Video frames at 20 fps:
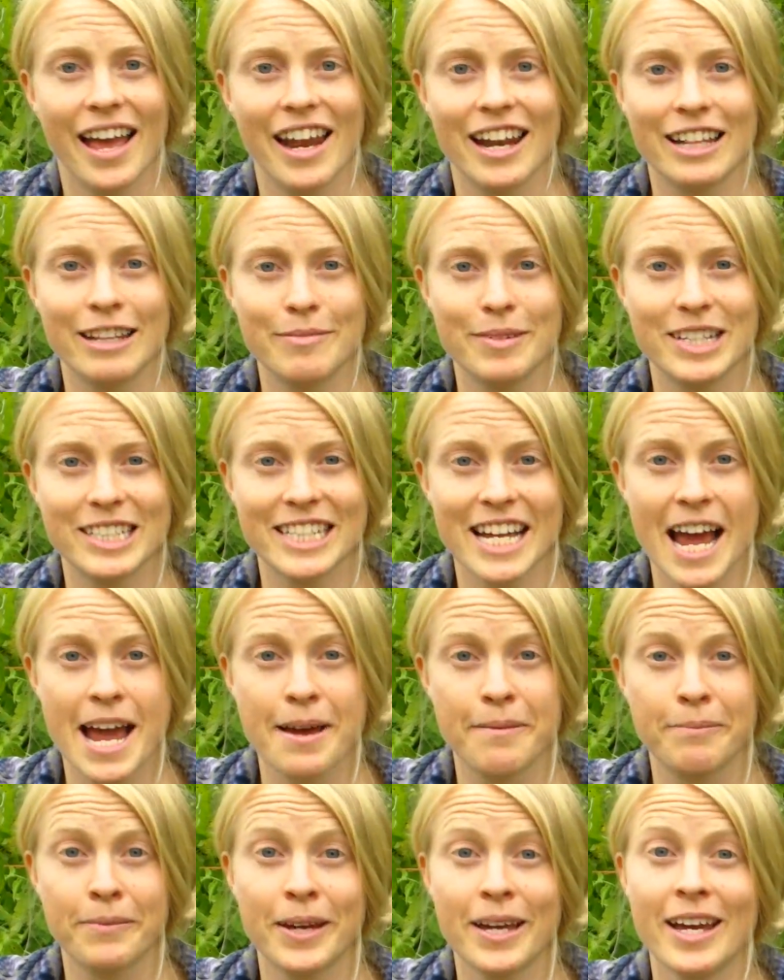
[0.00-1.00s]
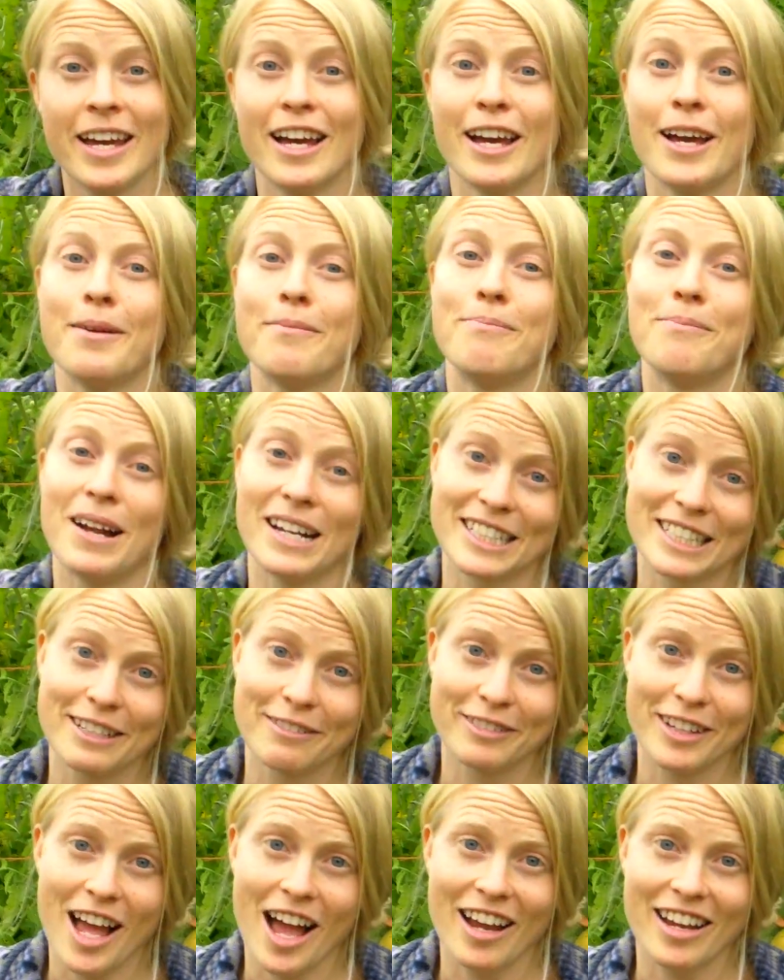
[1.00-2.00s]
And in the meantime, best
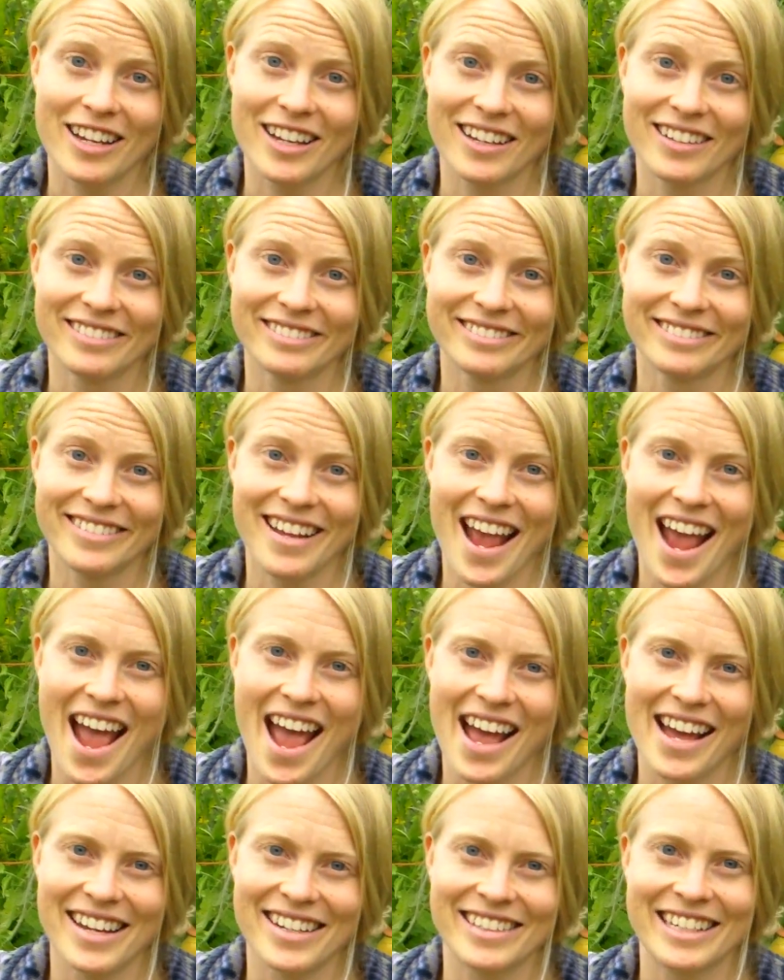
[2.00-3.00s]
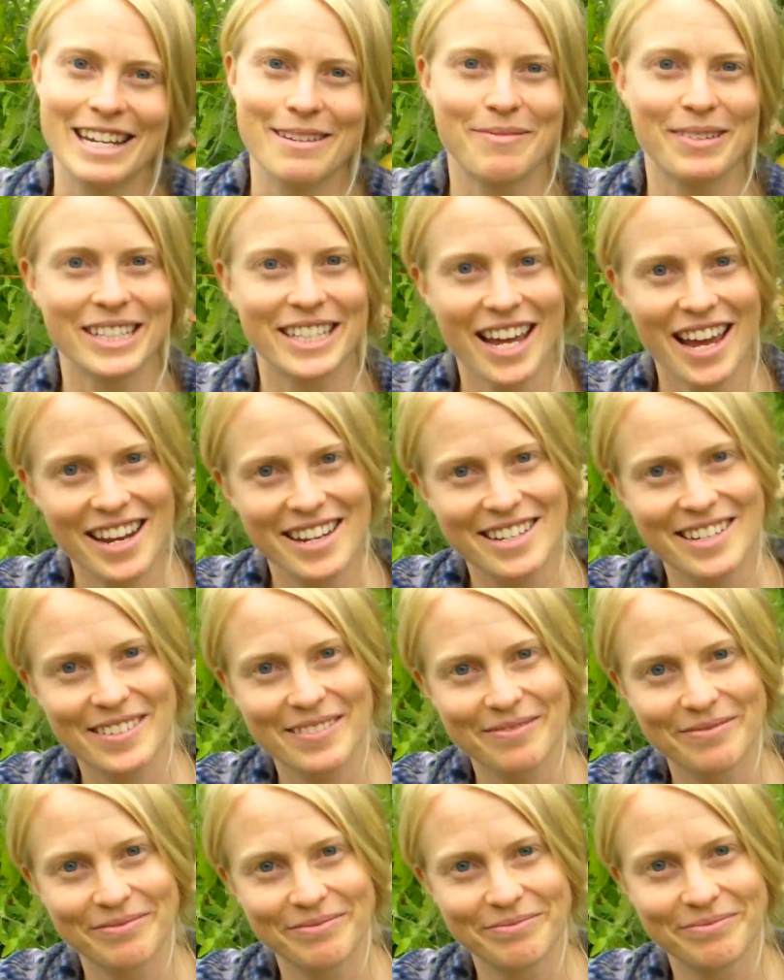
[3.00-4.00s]
of luck and keep in touch.